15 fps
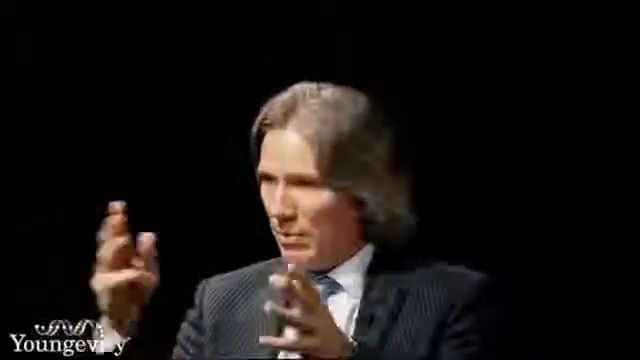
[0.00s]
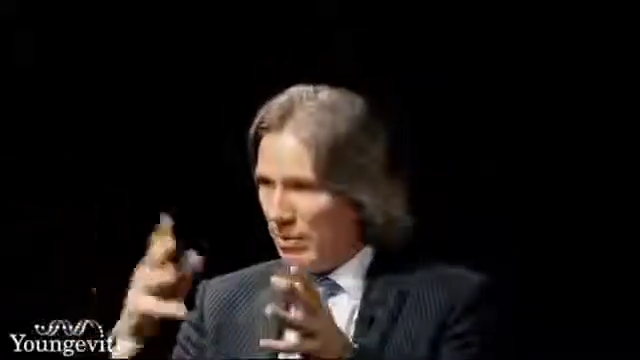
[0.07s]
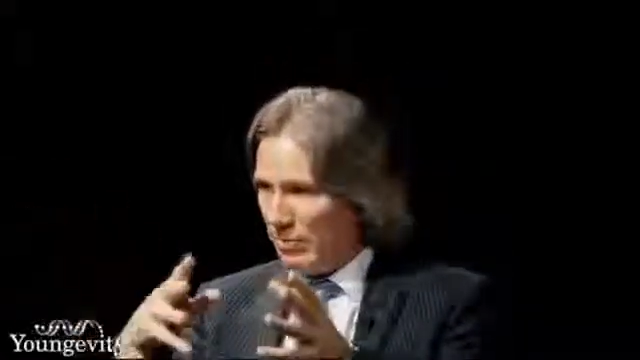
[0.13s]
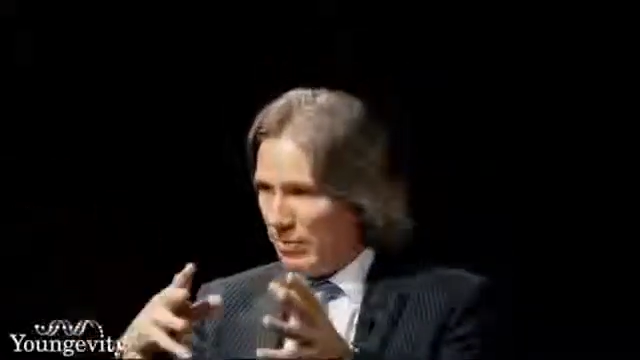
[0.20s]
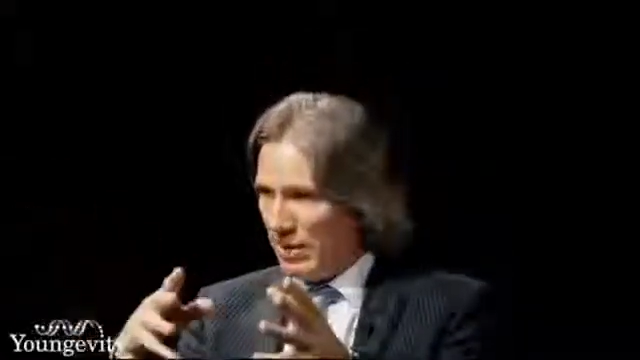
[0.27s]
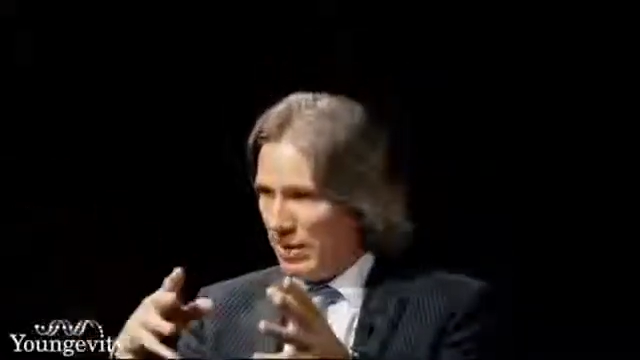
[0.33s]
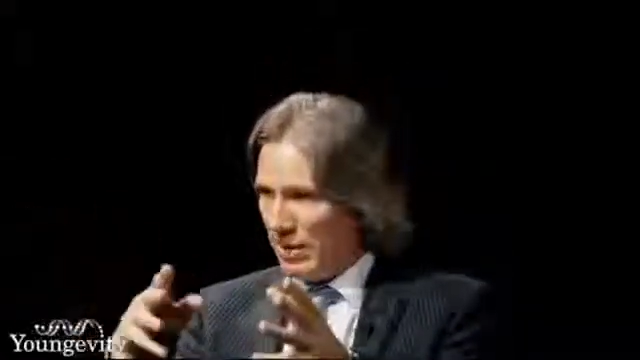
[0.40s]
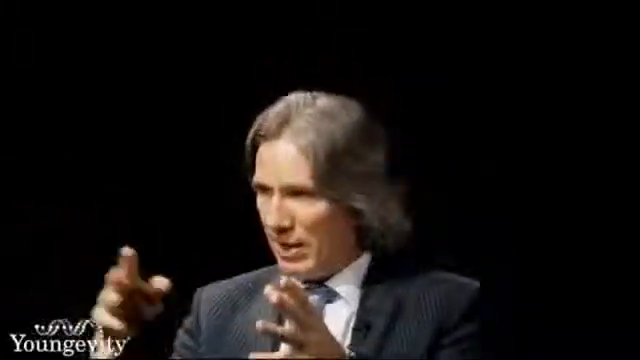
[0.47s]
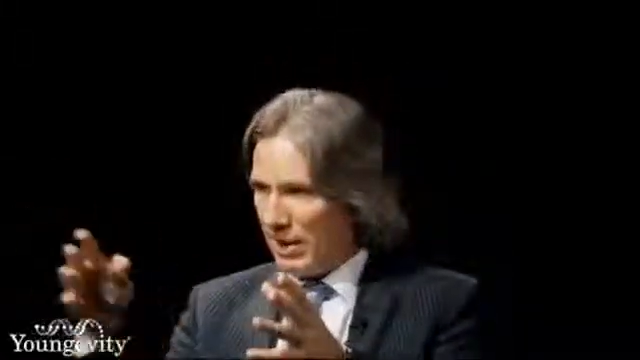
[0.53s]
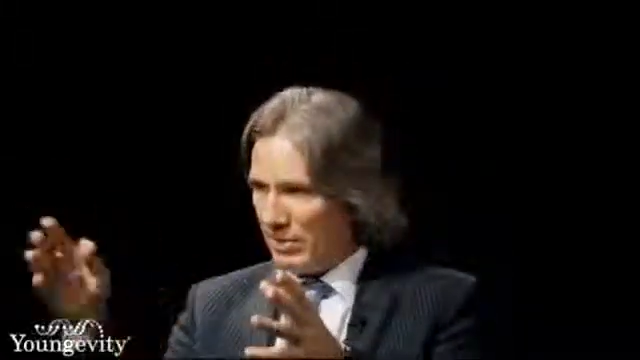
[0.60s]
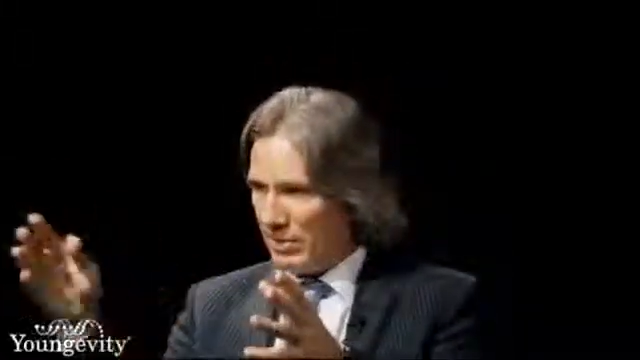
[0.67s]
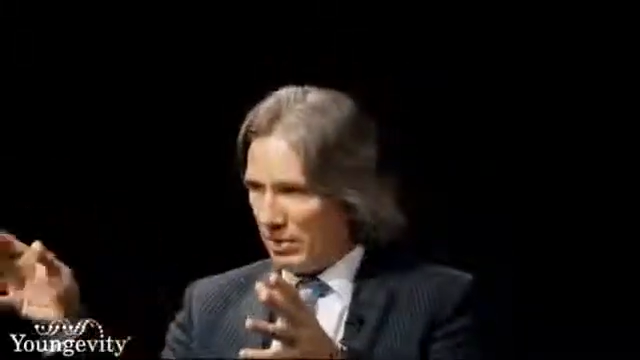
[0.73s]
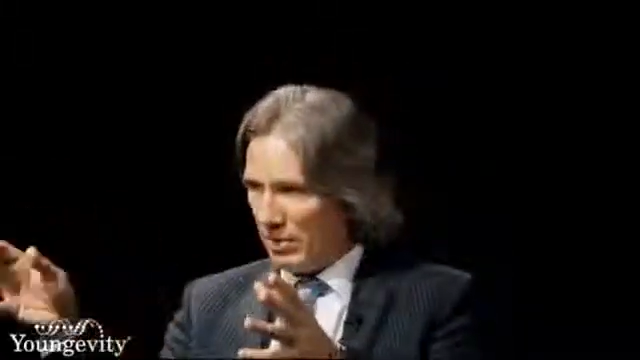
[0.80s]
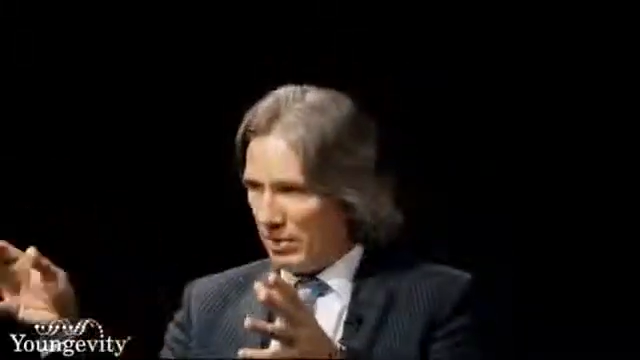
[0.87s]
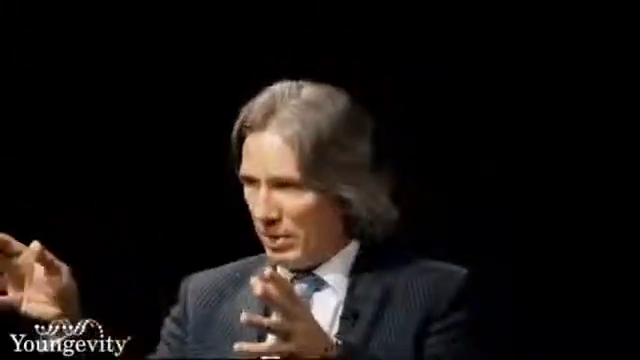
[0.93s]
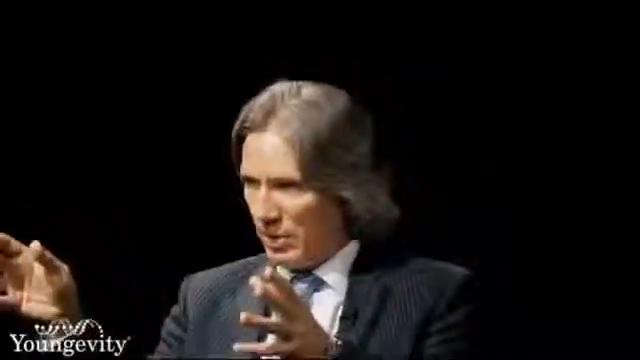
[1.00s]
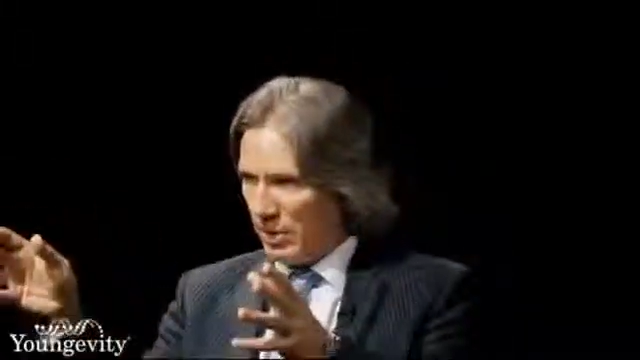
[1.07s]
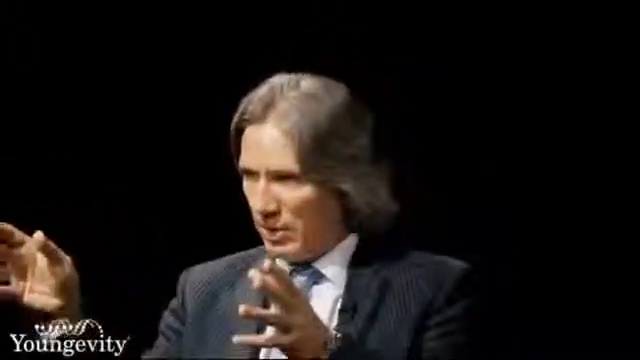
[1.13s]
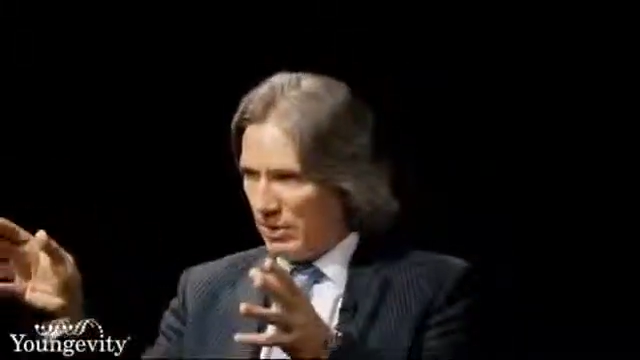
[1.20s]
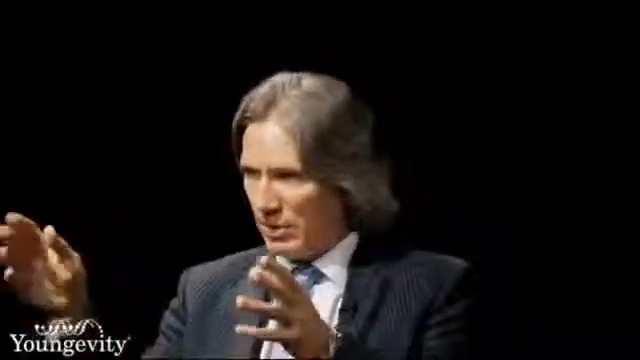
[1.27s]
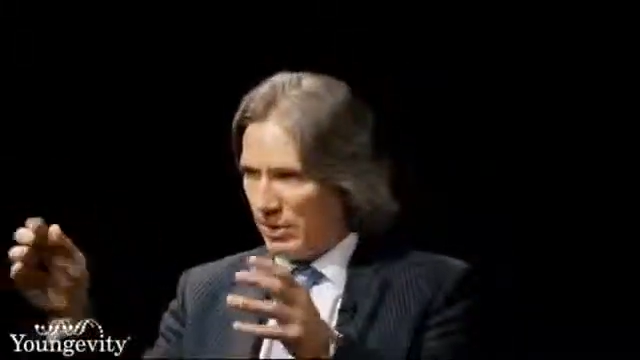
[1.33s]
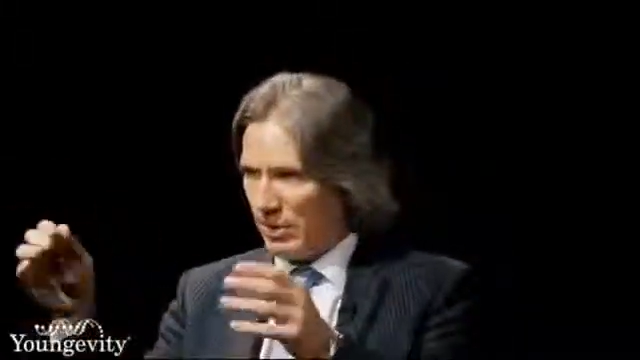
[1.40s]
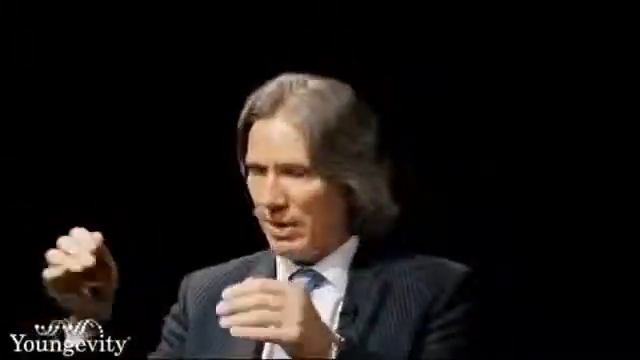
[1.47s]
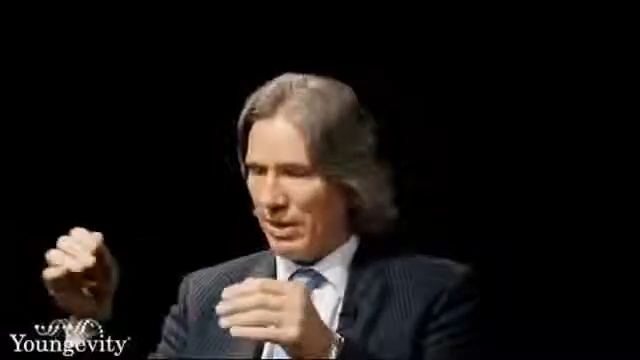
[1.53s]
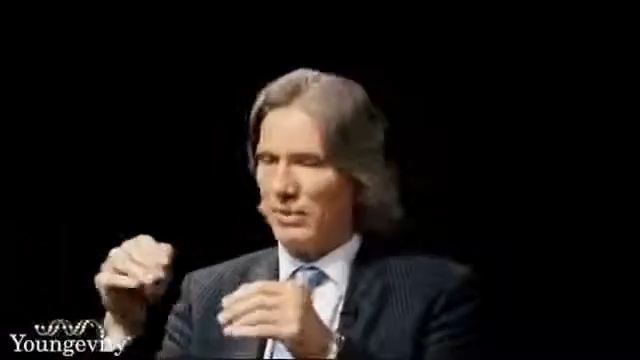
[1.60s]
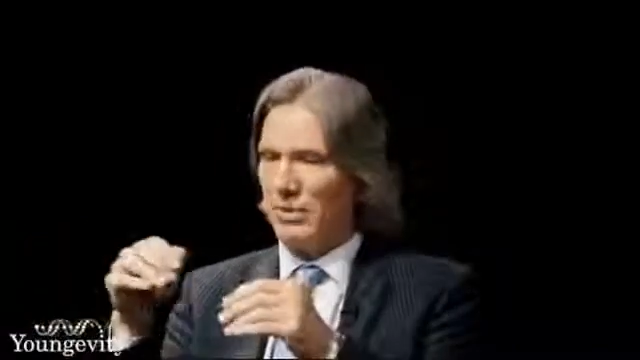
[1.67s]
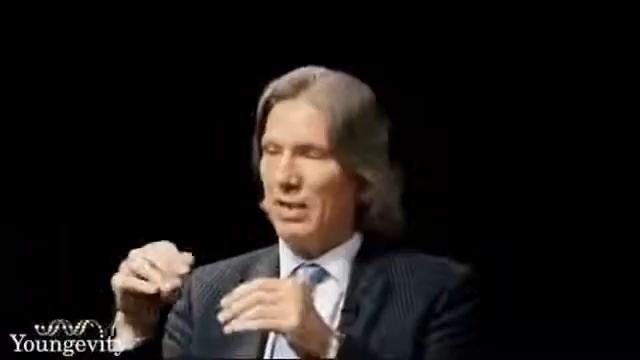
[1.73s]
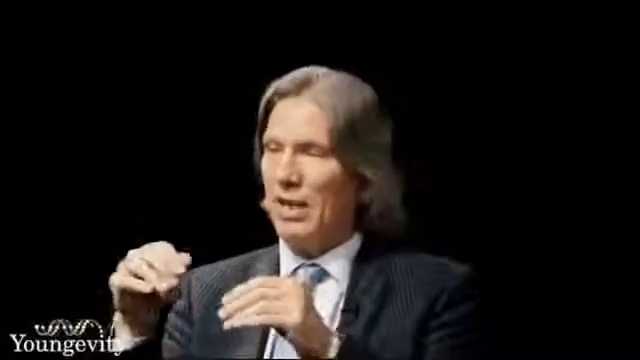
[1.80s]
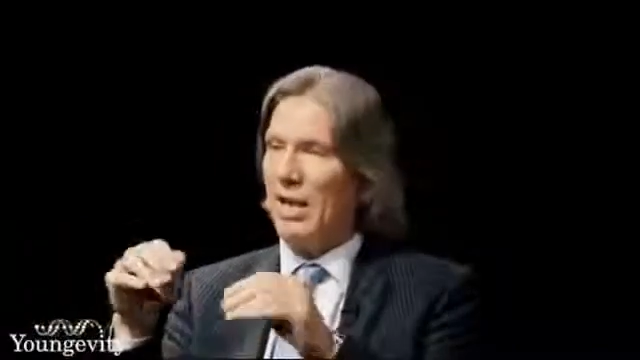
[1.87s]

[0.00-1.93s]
50,000 to 100,000. Wow.